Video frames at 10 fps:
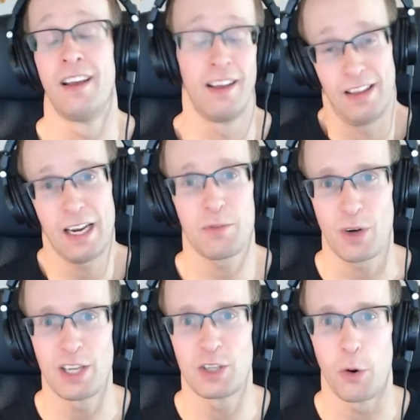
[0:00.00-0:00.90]
that I'm
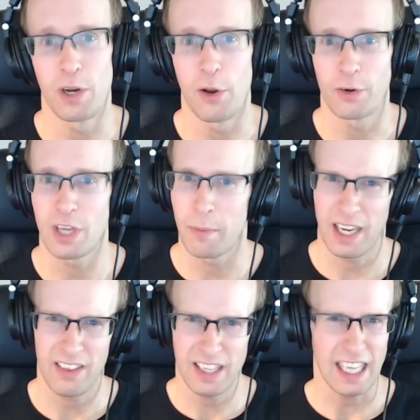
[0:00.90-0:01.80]
trying to go in long term. But
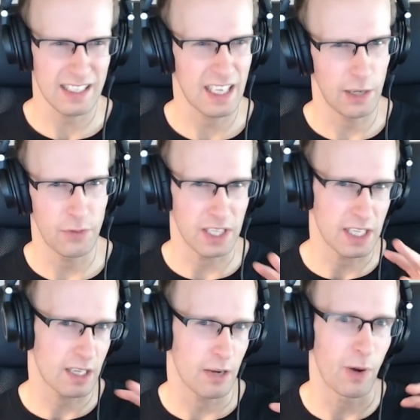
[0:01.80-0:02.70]
I think that's kind of
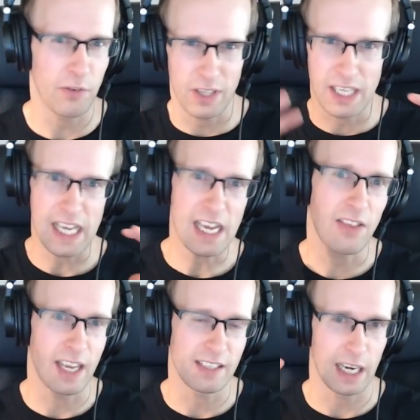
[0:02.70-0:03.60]
one of the key
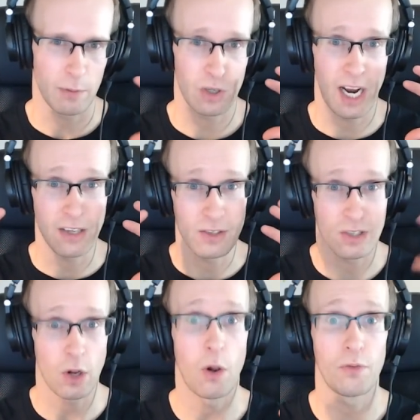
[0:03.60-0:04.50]
things that I'm trying to
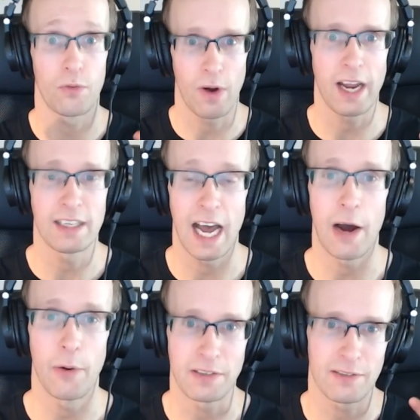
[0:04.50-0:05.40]
solve right
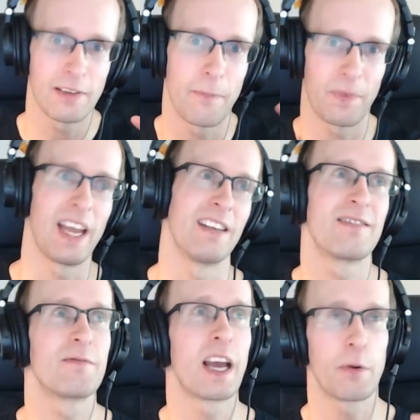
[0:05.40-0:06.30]
now and
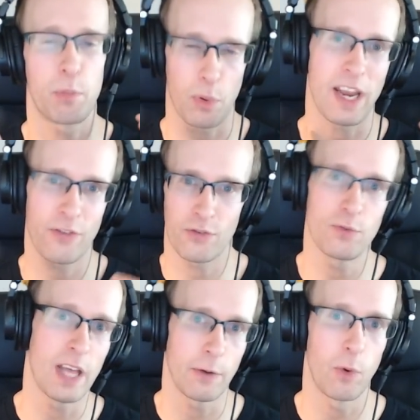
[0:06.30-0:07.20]
kind of break
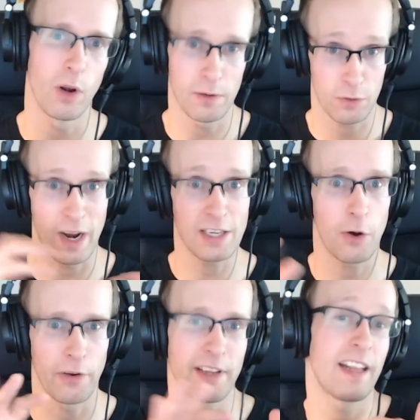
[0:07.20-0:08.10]
through that wall and create
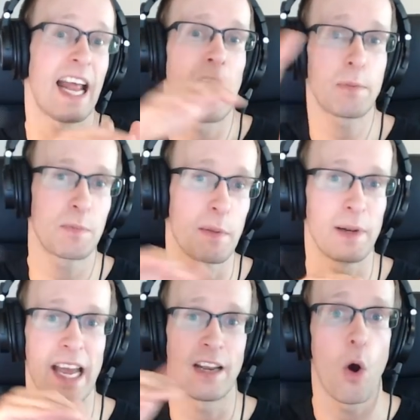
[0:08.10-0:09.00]
content that helps people
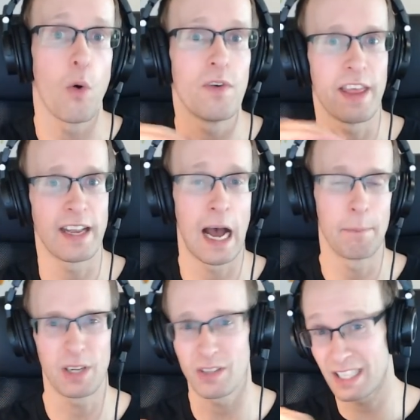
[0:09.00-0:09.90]
get over that hump,
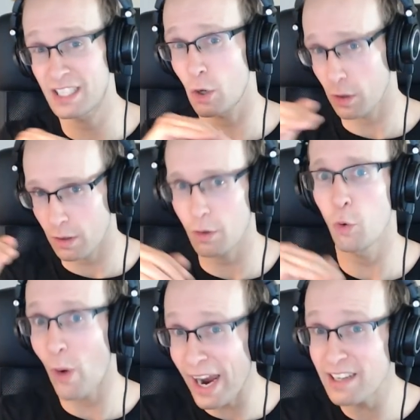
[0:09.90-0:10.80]
because it's
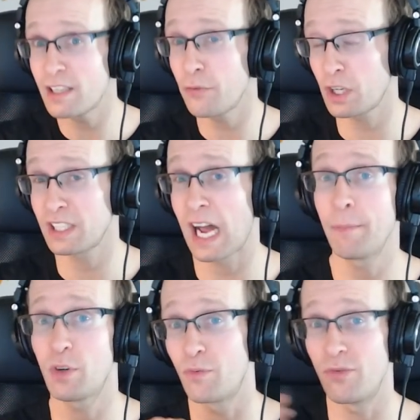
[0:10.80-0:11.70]
quite a difficult
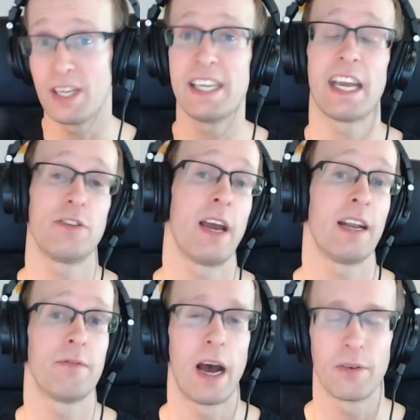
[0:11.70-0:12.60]
hump to really get your head
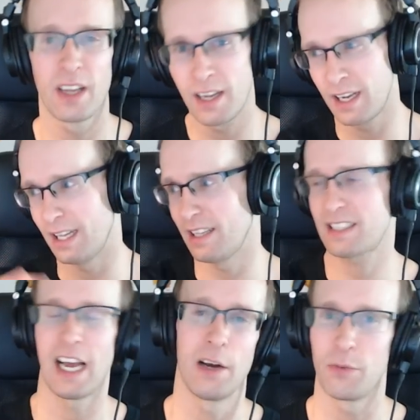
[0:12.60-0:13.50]
around. And that's
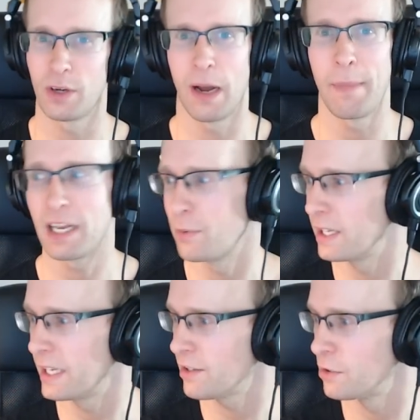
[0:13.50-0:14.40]
kind of what I mainly want to
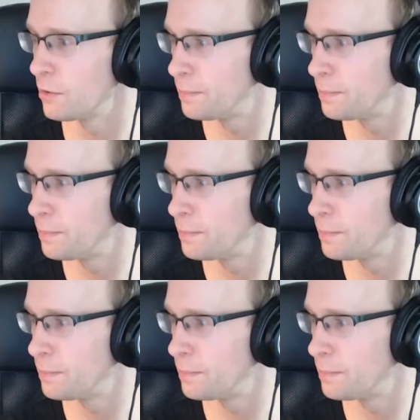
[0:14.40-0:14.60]
get to.